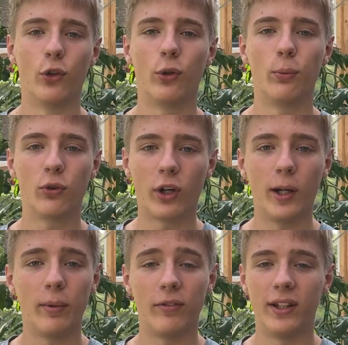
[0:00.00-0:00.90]

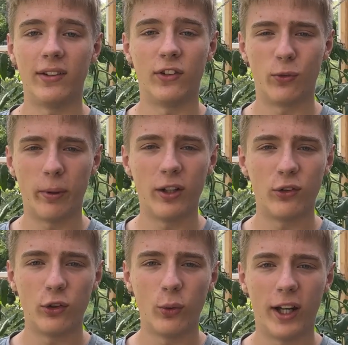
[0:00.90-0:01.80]
subscribe if this
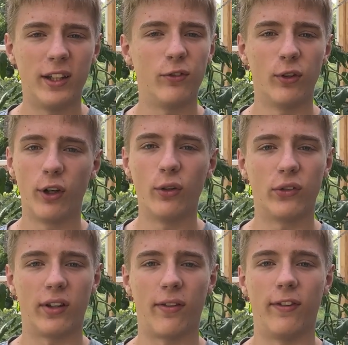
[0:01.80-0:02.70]
inspires you and if you learned
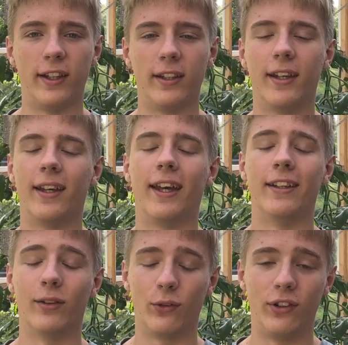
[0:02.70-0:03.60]
something.
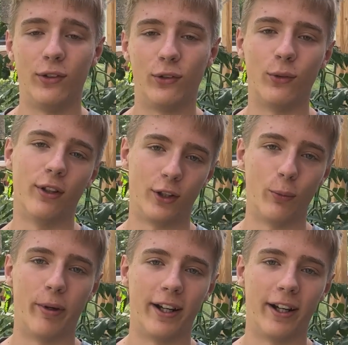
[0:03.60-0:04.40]
And I'll see you soon. Goodbye.